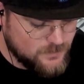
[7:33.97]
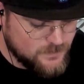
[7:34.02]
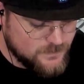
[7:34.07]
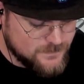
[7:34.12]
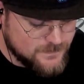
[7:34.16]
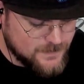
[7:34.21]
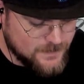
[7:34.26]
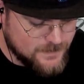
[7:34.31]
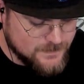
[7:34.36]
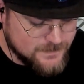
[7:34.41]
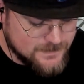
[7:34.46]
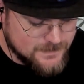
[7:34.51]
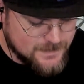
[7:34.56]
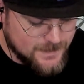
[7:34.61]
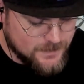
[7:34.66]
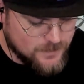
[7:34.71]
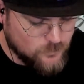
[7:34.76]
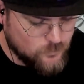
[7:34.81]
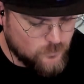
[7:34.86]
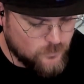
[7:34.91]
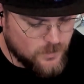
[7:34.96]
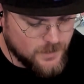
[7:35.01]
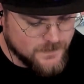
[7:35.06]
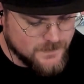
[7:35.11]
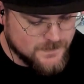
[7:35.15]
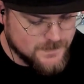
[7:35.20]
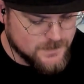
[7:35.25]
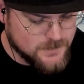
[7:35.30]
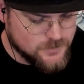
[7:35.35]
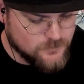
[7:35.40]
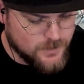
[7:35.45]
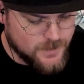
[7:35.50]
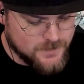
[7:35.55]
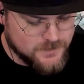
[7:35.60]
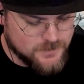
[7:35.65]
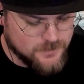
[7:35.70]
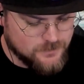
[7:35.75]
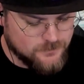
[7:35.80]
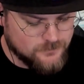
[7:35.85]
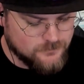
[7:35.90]
So yeah, this is like the one
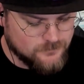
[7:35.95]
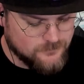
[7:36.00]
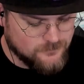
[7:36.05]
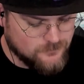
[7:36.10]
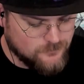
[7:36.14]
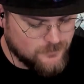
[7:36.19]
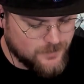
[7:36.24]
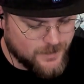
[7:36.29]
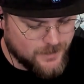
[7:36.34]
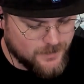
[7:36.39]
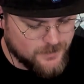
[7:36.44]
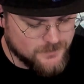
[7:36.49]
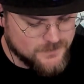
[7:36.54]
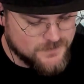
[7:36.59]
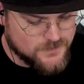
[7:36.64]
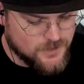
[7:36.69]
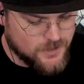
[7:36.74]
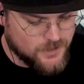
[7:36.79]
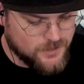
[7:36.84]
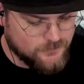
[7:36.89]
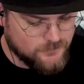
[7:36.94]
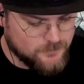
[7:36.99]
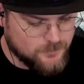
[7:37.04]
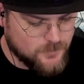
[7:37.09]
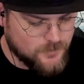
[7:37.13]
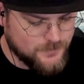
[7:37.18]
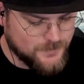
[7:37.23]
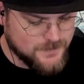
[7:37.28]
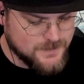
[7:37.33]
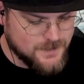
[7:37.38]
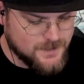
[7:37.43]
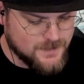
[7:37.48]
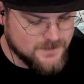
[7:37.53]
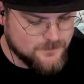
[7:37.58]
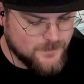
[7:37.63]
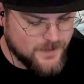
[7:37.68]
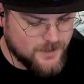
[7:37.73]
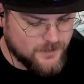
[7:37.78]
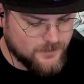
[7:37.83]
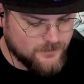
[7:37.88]
situation where starting with Ponyta is
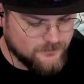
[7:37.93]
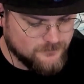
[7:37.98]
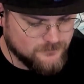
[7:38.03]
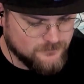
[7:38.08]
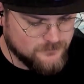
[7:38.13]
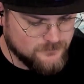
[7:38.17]
better.